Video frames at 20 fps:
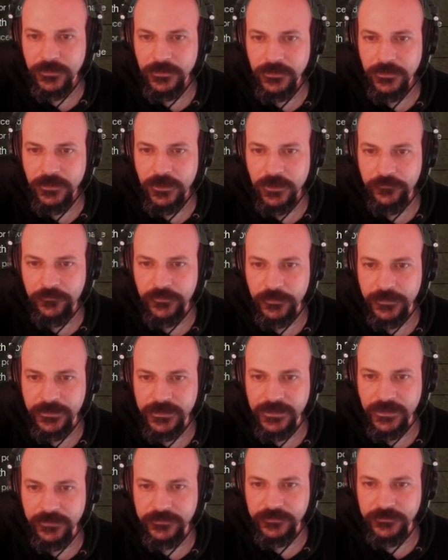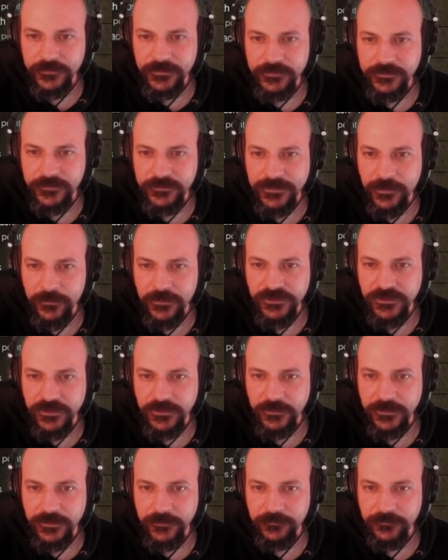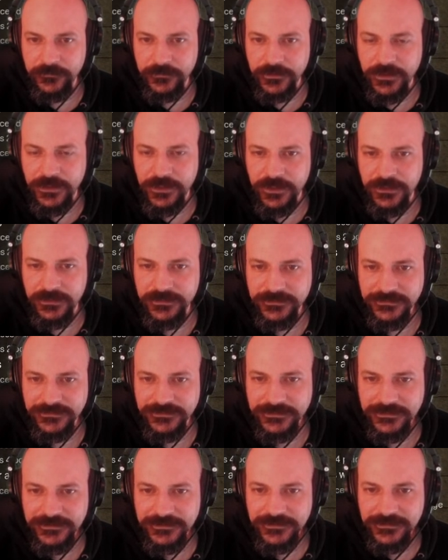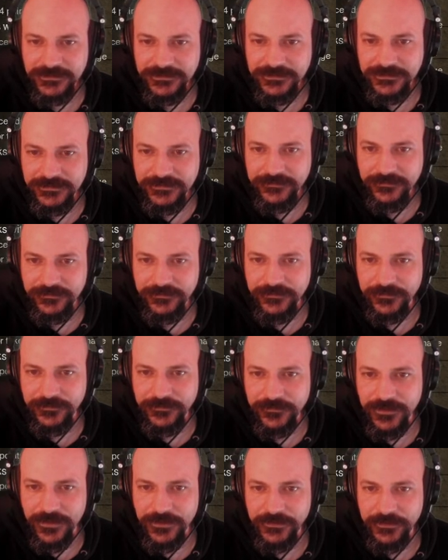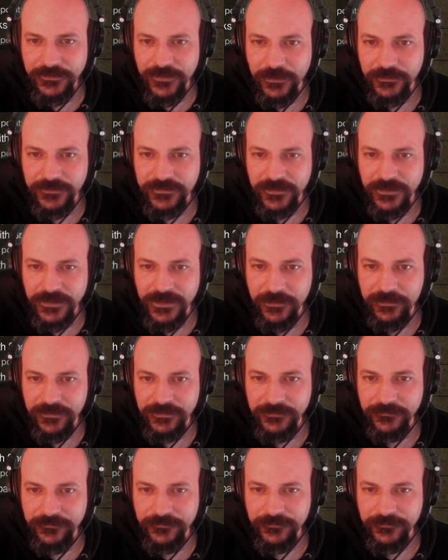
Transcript: Hopefully we can get some decent damage in on him. Ah! I knew that was going to happen.